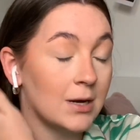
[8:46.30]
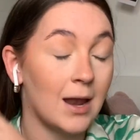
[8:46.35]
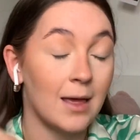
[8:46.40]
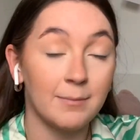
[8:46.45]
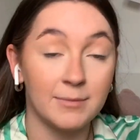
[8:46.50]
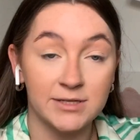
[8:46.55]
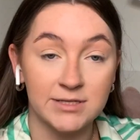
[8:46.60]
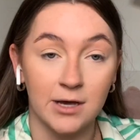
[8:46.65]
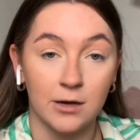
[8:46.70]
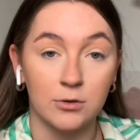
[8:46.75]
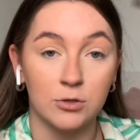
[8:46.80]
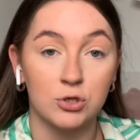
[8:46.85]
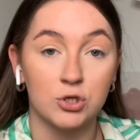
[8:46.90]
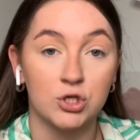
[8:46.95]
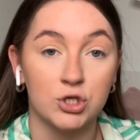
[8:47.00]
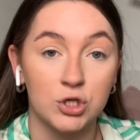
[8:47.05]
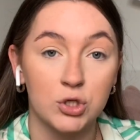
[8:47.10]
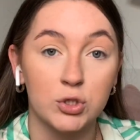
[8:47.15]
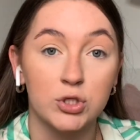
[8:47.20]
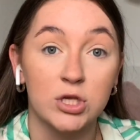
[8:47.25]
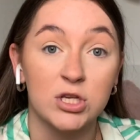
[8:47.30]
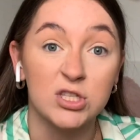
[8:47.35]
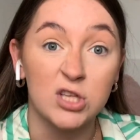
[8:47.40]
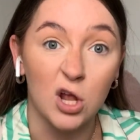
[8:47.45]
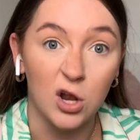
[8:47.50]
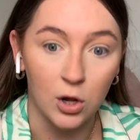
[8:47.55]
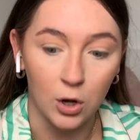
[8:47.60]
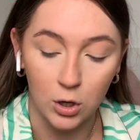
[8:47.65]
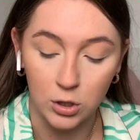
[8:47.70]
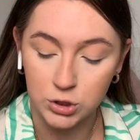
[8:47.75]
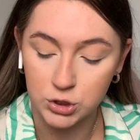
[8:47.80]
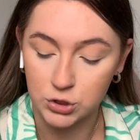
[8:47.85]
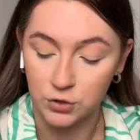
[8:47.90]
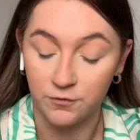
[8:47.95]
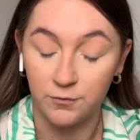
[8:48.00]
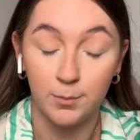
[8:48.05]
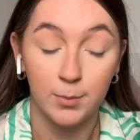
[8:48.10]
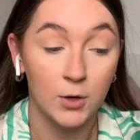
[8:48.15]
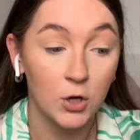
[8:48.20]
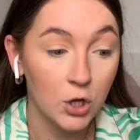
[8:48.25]
let me tell you, she uses a lot
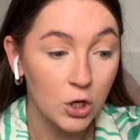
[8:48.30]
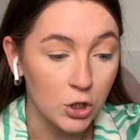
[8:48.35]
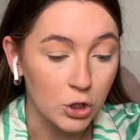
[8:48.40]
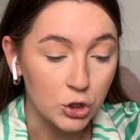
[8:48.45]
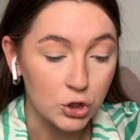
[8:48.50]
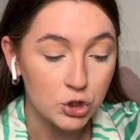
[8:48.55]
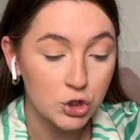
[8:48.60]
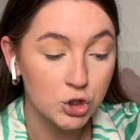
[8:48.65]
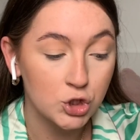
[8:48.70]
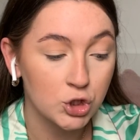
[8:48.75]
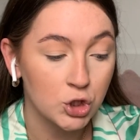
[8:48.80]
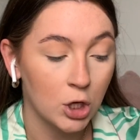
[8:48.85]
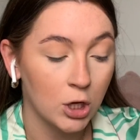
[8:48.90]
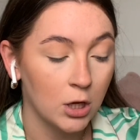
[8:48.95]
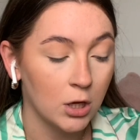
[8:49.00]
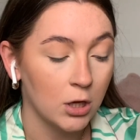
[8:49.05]
of blush.